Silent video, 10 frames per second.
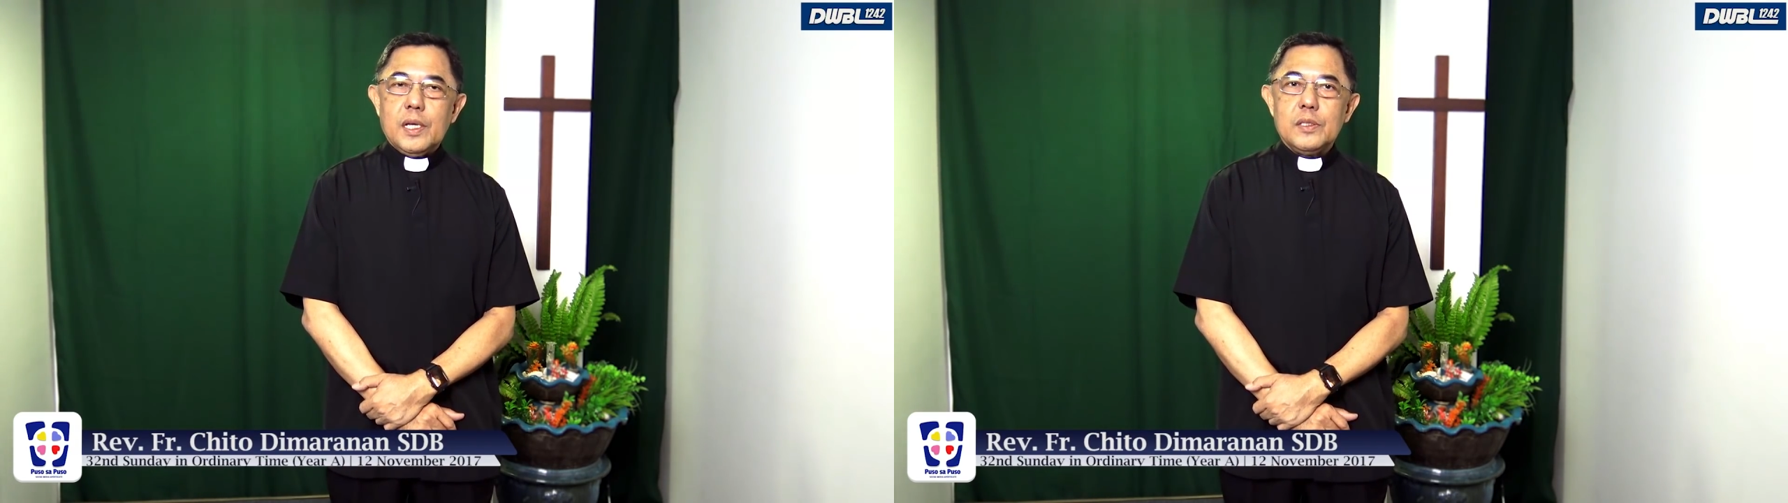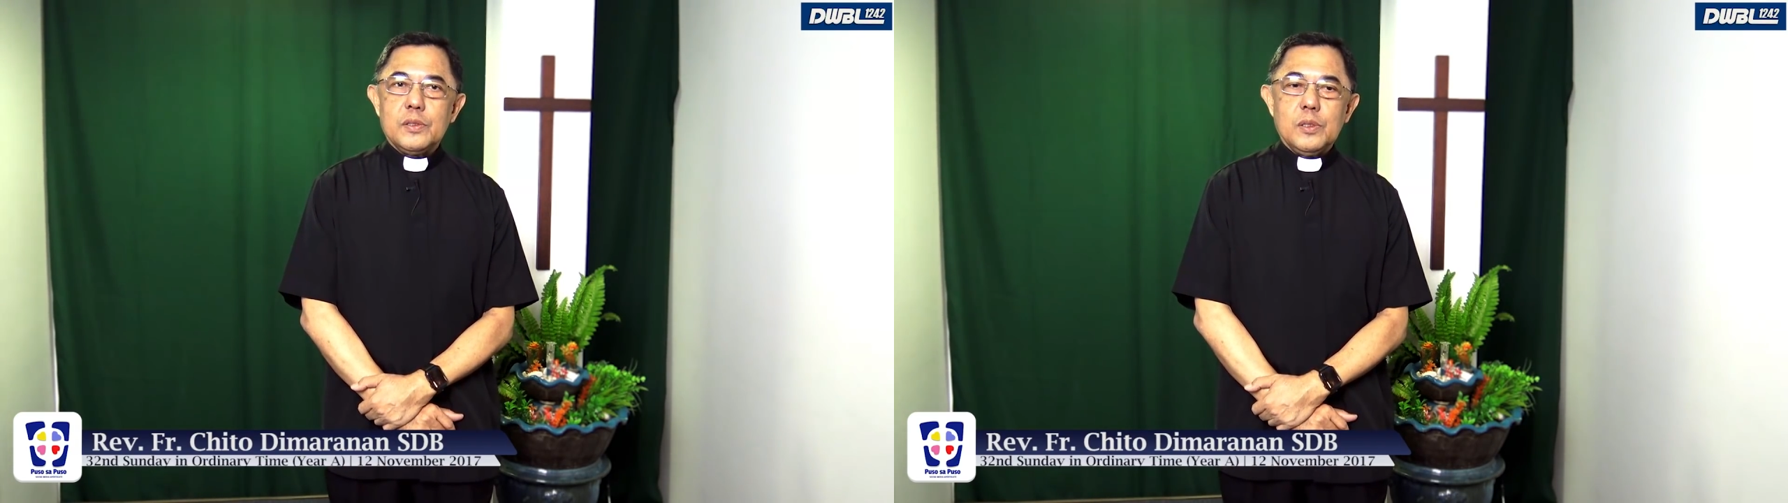
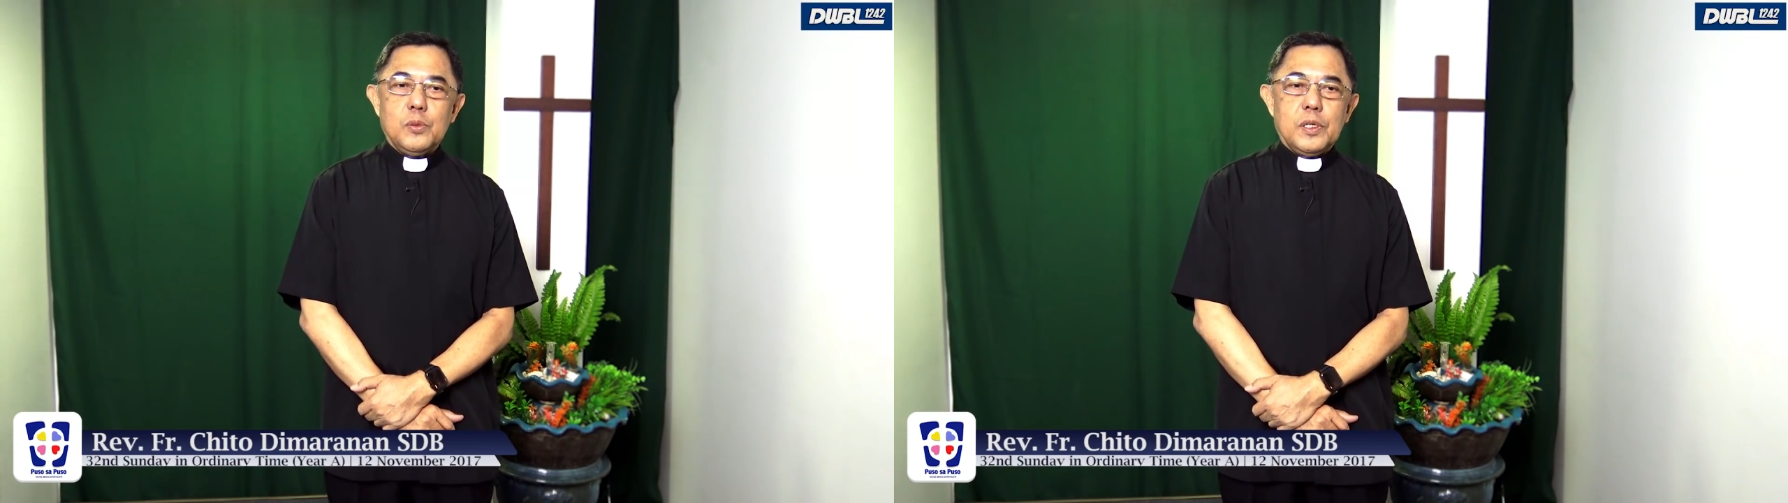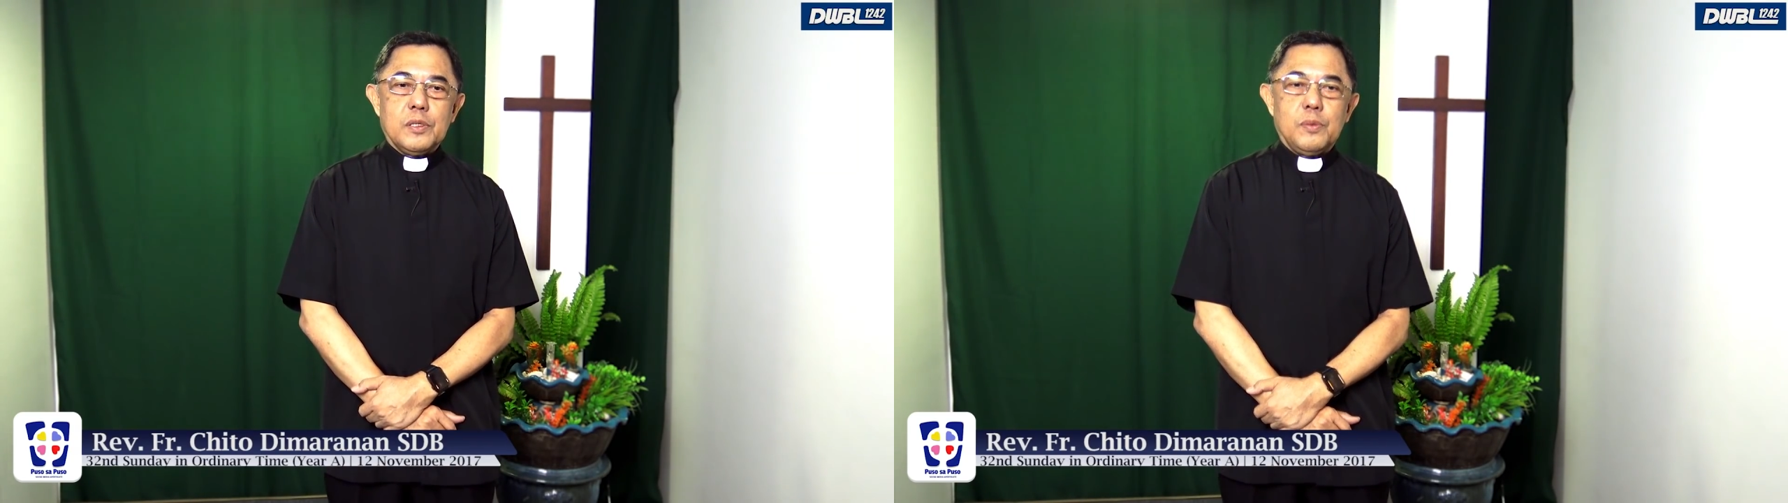
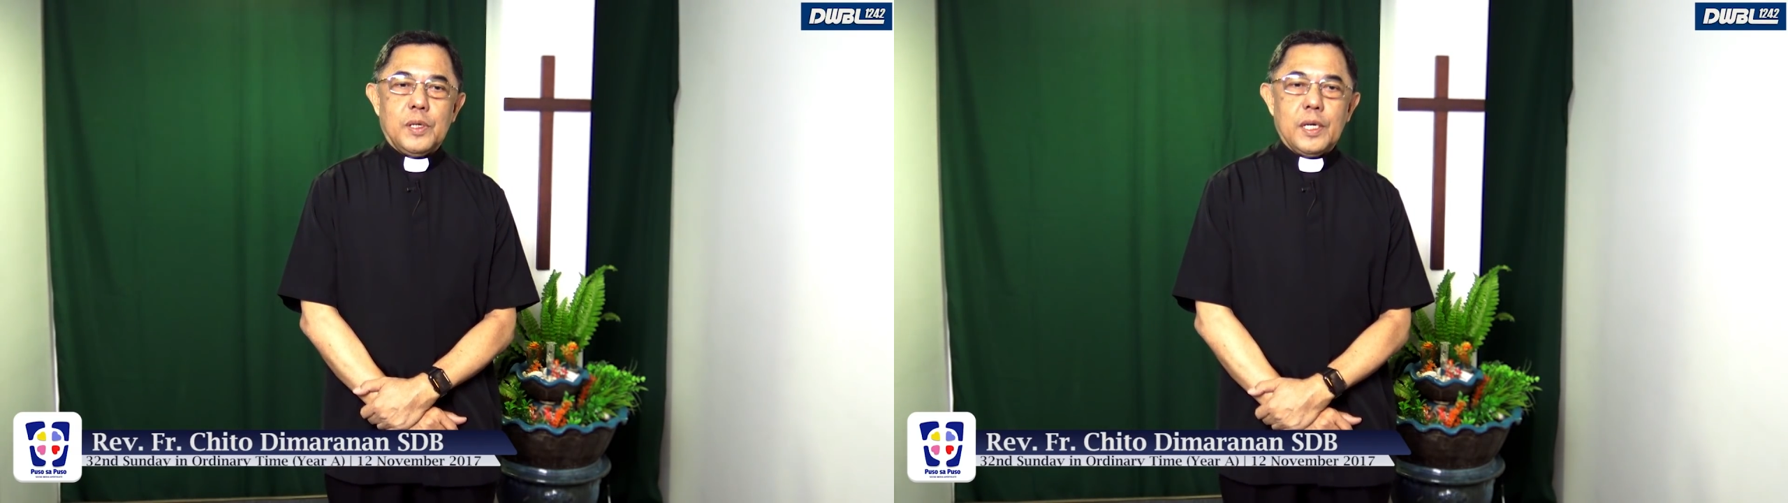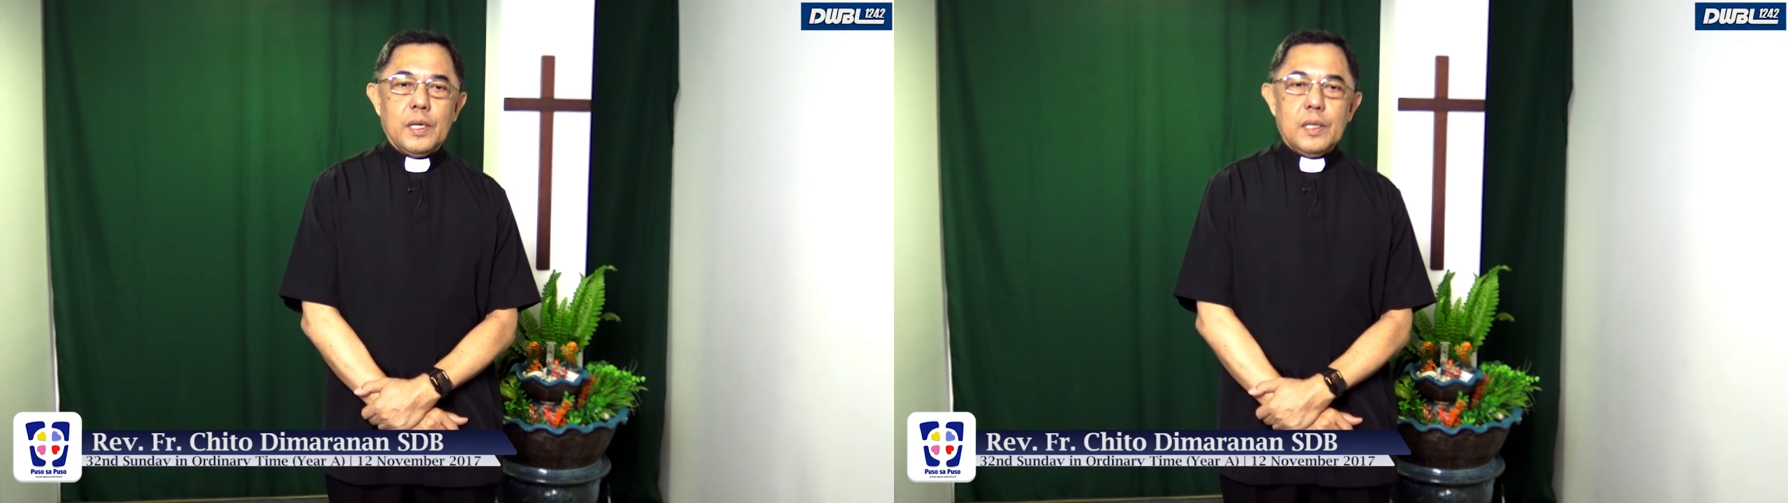anything
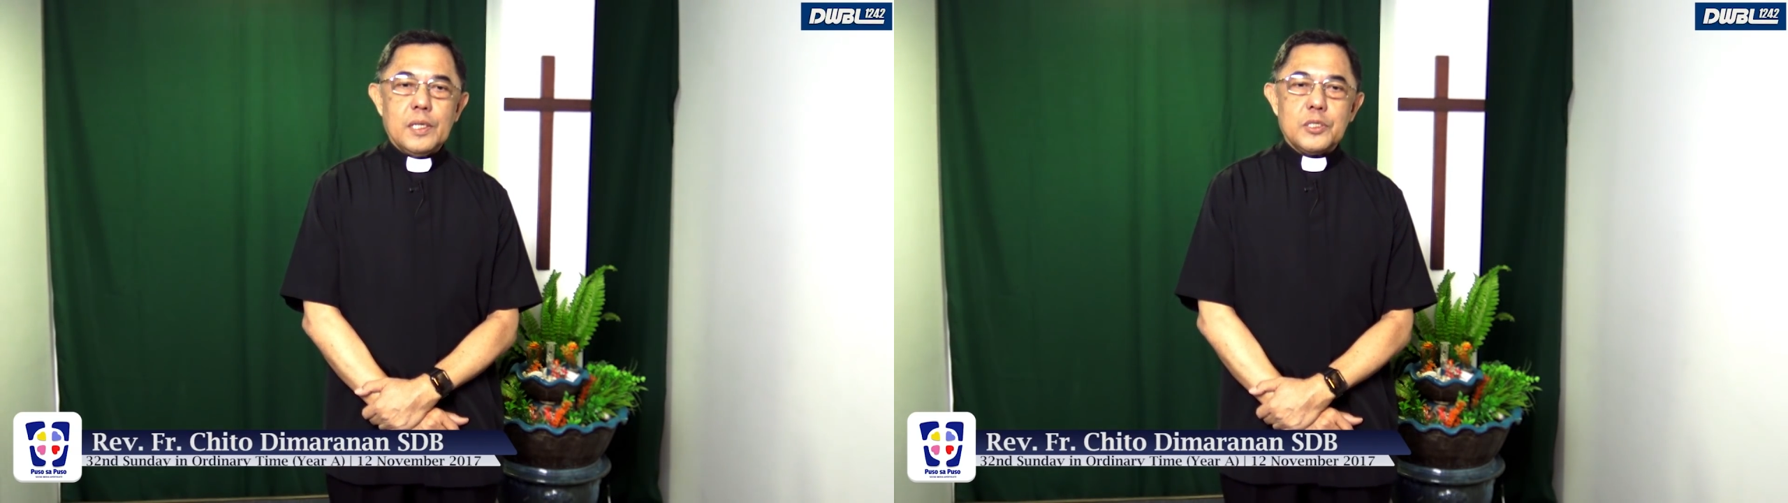worthwhile